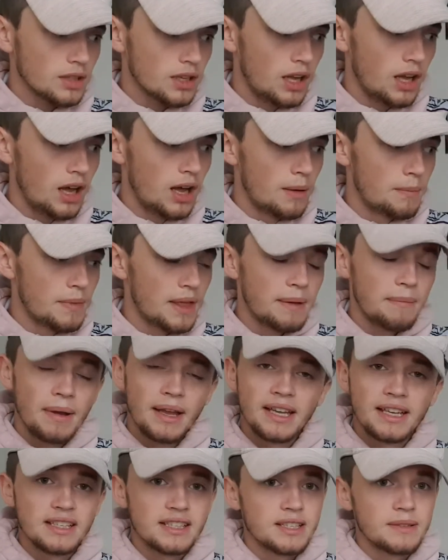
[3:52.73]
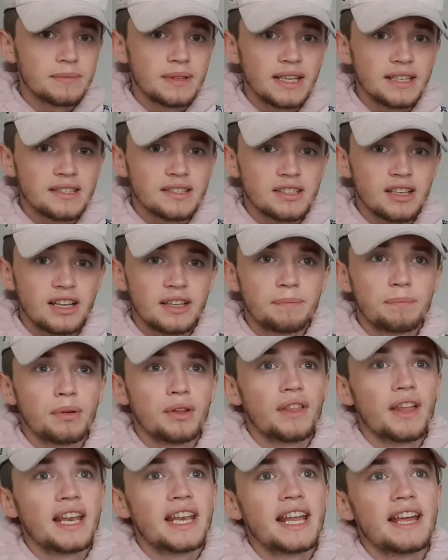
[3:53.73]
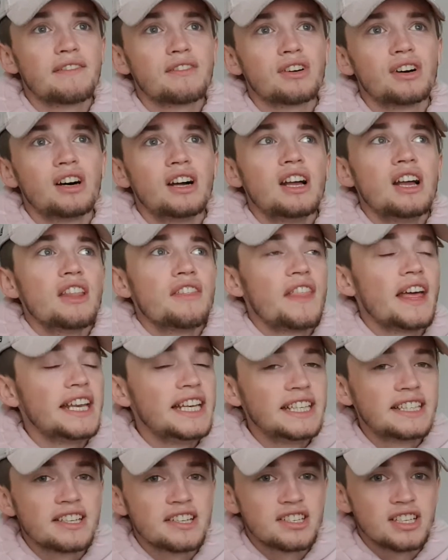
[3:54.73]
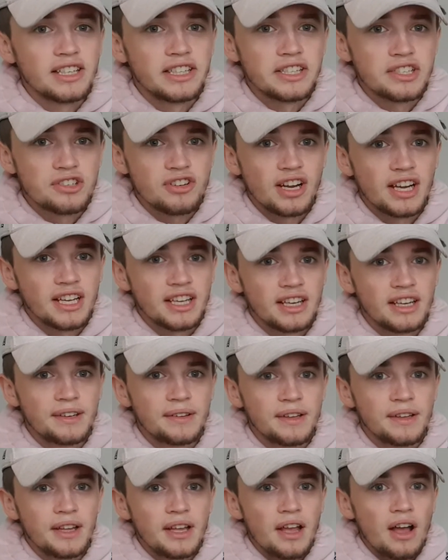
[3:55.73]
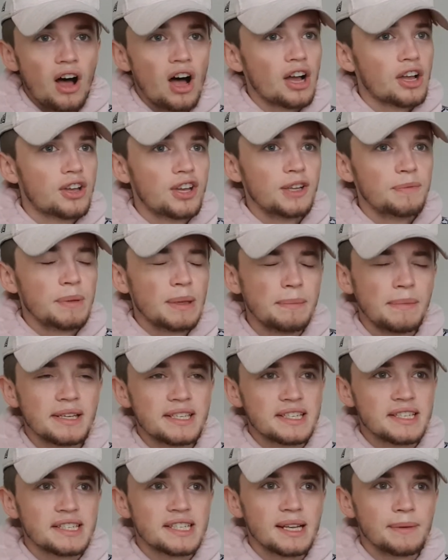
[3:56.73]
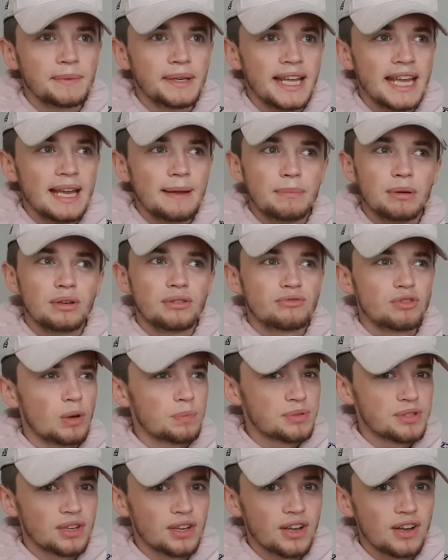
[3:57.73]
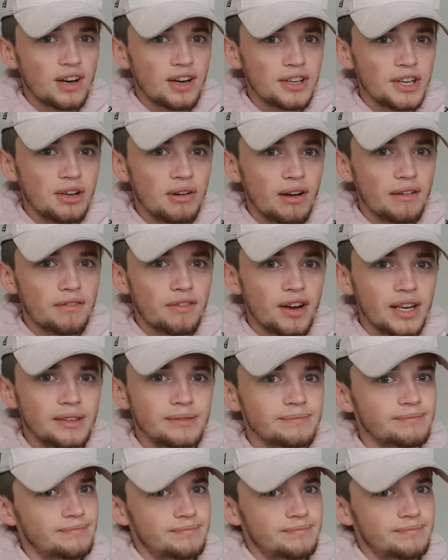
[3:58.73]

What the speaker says: They're making some decent signs. But then they've got... They need to sign a striker. I could be missing someone here, but Robson Kanu up front.